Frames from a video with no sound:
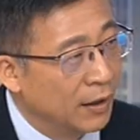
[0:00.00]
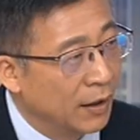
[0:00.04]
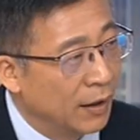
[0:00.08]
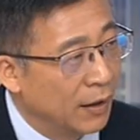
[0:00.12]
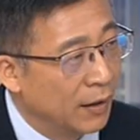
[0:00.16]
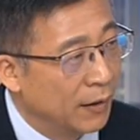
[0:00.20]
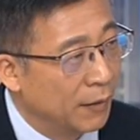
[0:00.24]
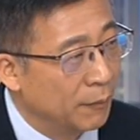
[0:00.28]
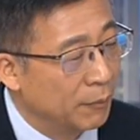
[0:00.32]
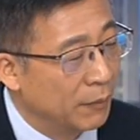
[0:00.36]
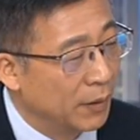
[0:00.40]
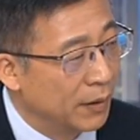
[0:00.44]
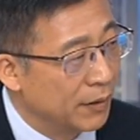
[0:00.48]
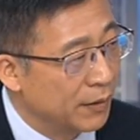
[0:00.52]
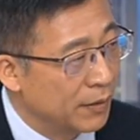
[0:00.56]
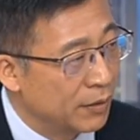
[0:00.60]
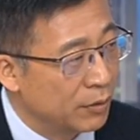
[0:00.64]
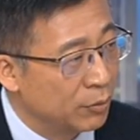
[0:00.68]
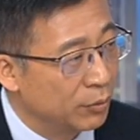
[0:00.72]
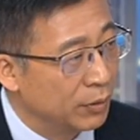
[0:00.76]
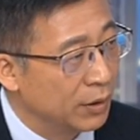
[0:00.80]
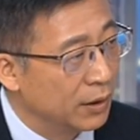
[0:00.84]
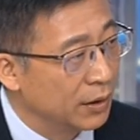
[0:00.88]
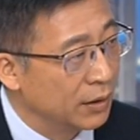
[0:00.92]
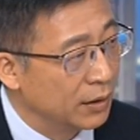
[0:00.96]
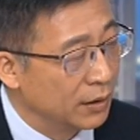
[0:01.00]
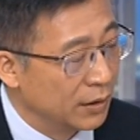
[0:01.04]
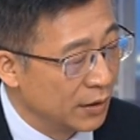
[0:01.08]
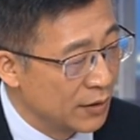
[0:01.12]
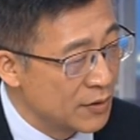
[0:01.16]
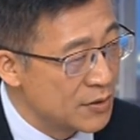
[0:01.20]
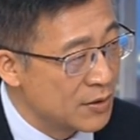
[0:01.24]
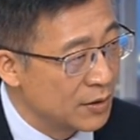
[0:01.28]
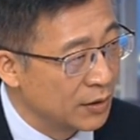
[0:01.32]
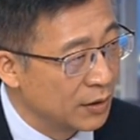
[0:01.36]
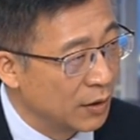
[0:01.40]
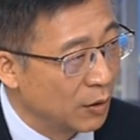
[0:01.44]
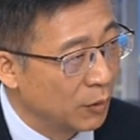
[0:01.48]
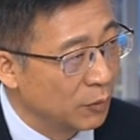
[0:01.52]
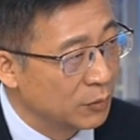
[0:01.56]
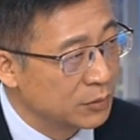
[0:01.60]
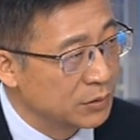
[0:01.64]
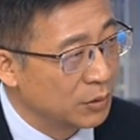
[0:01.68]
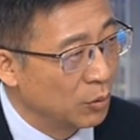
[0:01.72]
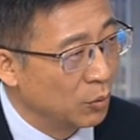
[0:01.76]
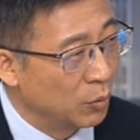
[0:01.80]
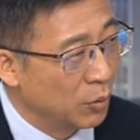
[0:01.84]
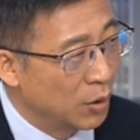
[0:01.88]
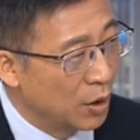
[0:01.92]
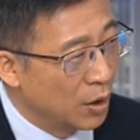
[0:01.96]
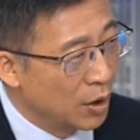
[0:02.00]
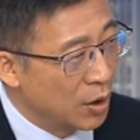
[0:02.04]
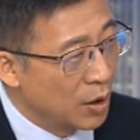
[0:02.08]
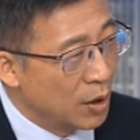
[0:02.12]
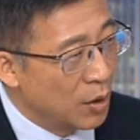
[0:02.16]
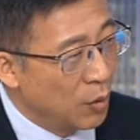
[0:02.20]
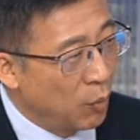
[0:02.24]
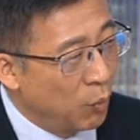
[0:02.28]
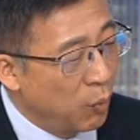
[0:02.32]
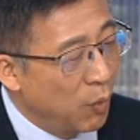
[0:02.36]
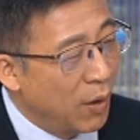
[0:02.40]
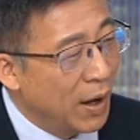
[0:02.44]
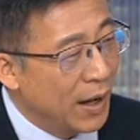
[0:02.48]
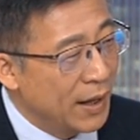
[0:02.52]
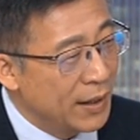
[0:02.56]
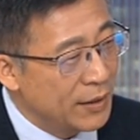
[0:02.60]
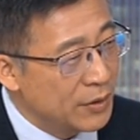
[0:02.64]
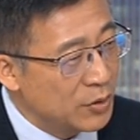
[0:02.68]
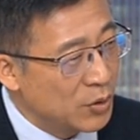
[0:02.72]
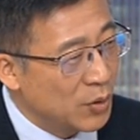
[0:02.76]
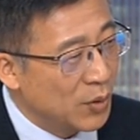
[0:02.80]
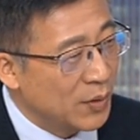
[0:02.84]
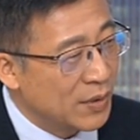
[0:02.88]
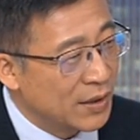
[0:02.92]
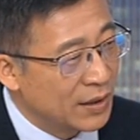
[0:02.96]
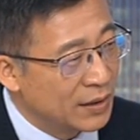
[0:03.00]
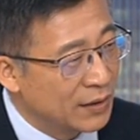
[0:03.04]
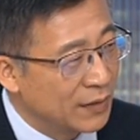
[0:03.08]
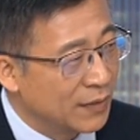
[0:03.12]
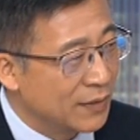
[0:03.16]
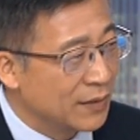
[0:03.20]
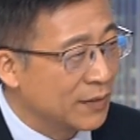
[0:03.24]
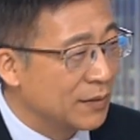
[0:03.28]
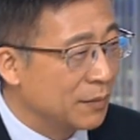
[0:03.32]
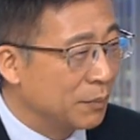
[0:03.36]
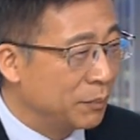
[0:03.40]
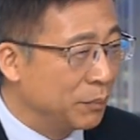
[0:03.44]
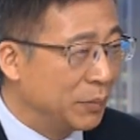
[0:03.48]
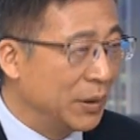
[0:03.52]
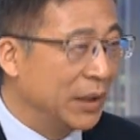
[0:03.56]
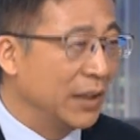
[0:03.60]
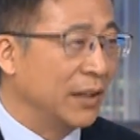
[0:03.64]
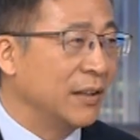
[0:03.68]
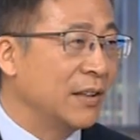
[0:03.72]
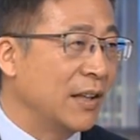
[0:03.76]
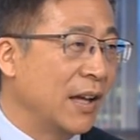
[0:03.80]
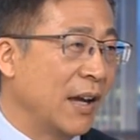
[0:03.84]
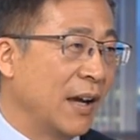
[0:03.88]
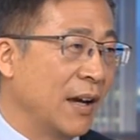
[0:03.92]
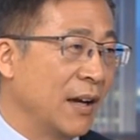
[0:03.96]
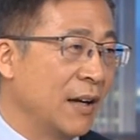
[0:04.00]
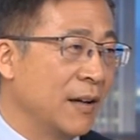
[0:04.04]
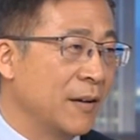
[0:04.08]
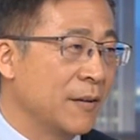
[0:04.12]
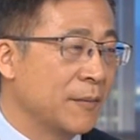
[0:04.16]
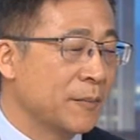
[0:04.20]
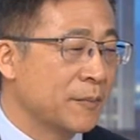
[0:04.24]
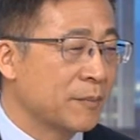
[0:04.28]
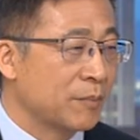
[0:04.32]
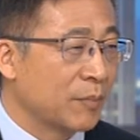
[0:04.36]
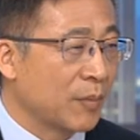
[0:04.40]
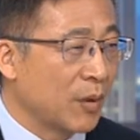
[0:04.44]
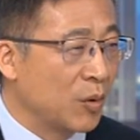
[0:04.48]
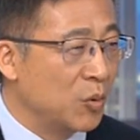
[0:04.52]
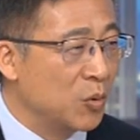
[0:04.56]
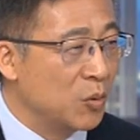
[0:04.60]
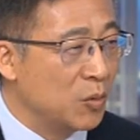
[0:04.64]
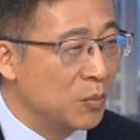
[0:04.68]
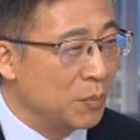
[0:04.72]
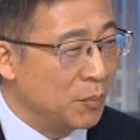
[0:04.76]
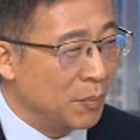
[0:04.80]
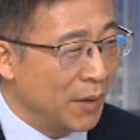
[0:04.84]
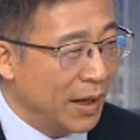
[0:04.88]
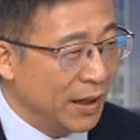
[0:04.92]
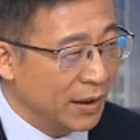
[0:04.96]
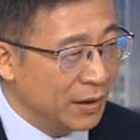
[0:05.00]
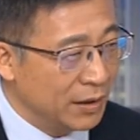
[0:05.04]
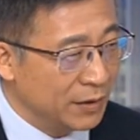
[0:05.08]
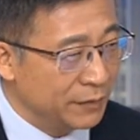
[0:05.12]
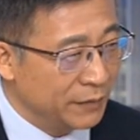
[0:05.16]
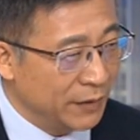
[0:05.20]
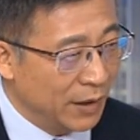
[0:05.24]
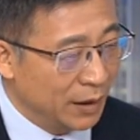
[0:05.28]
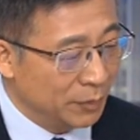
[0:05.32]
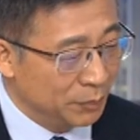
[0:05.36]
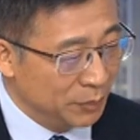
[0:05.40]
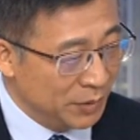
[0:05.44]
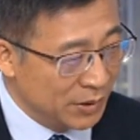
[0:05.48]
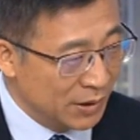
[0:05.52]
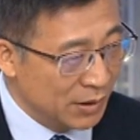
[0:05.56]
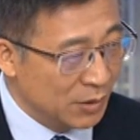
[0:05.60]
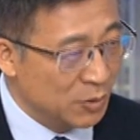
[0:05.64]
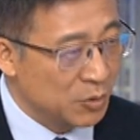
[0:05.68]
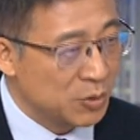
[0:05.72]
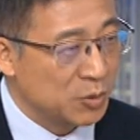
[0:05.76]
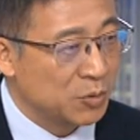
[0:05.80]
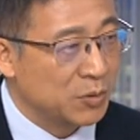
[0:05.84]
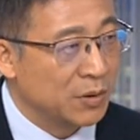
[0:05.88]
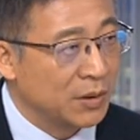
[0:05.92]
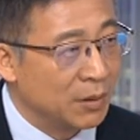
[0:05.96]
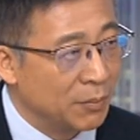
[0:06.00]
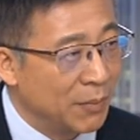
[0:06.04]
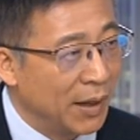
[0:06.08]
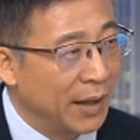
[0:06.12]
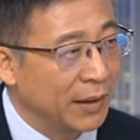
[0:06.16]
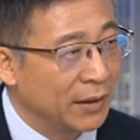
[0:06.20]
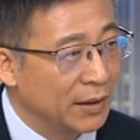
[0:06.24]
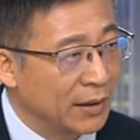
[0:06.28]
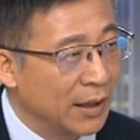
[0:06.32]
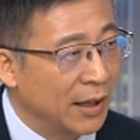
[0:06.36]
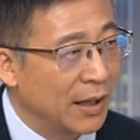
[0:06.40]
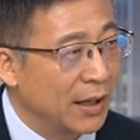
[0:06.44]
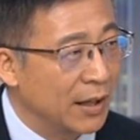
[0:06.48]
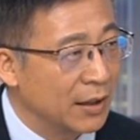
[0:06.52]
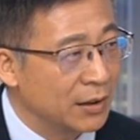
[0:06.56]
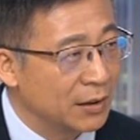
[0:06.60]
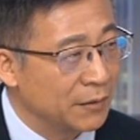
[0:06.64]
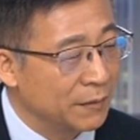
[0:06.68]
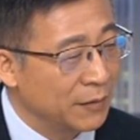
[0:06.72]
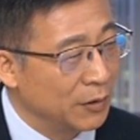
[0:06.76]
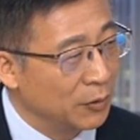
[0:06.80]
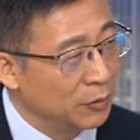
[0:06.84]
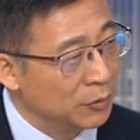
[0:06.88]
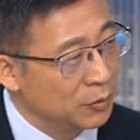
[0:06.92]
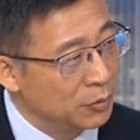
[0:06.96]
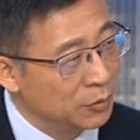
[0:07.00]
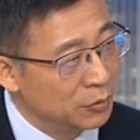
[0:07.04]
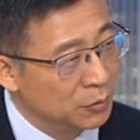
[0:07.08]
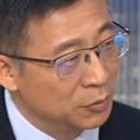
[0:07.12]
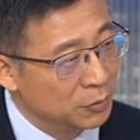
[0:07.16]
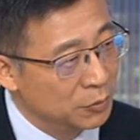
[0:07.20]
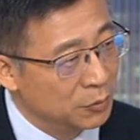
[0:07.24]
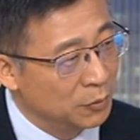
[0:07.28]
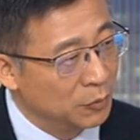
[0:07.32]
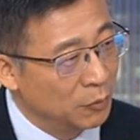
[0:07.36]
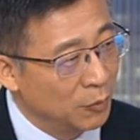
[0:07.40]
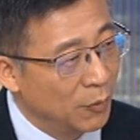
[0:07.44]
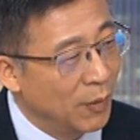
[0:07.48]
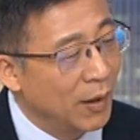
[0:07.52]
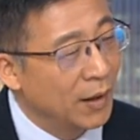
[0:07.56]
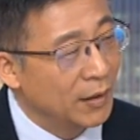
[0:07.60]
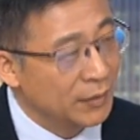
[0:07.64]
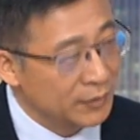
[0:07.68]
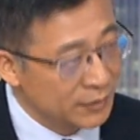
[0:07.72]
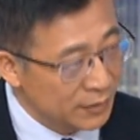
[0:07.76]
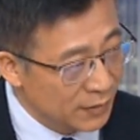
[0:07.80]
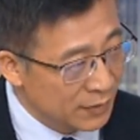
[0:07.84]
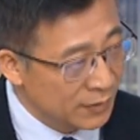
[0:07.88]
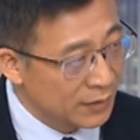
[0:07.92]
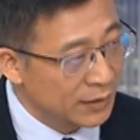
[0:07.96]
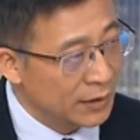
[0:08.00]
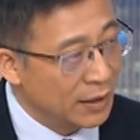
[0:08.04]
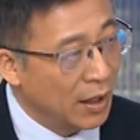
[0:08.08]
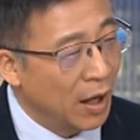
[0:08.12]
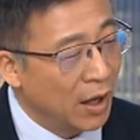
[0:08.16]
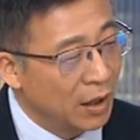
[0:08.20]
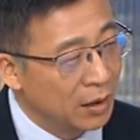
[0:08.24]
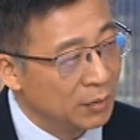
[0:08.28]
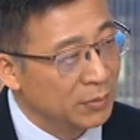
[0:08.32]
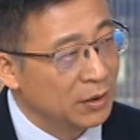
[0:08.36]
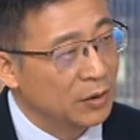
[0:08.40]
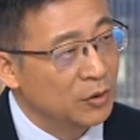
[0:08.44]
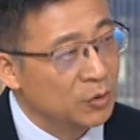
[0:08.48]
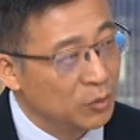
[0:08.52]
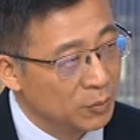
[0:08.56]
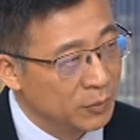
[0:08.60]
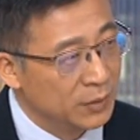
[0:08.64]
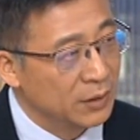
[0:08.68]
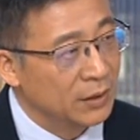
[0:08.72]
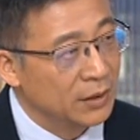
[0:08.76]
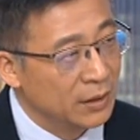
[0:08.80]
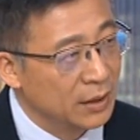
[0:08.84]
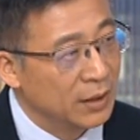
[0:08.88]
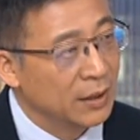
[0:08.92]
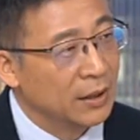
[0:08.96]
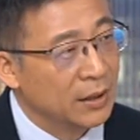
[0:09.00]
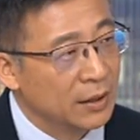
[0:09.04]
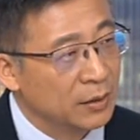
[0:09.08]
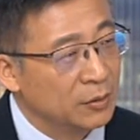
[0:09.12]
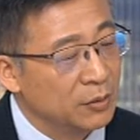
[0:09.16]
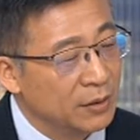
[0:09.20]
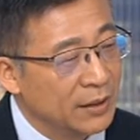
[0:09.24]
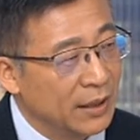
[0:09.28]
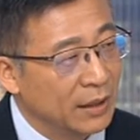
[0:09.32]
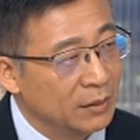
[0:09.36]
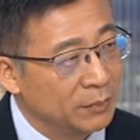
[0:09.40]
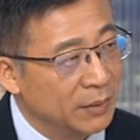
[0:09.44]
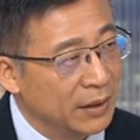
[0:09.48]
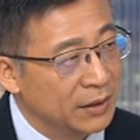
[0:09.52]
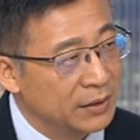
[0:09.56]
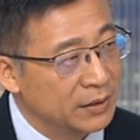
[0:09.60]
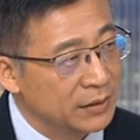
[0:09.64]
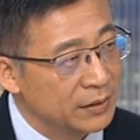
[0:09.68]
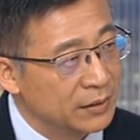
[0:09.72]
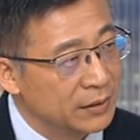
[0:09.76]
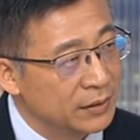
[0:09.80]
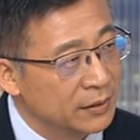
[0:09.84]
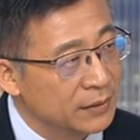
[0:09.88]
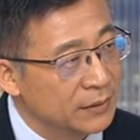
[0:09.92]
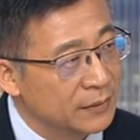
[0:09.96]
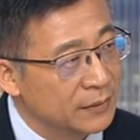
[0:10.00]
uh, uh three years ago. So why do you think this billionaire who might have appealed to the mind and heart of those who want the economy to be to get better?